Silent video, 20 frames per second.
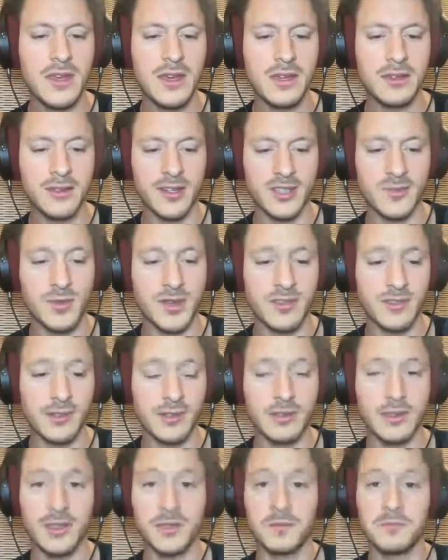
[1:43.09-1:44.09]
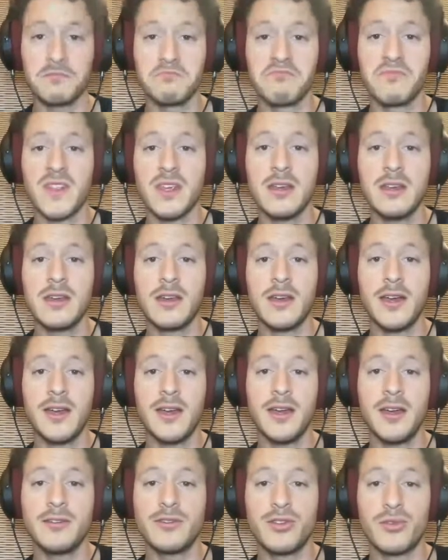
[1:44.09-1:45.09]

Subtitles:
that's basically it. And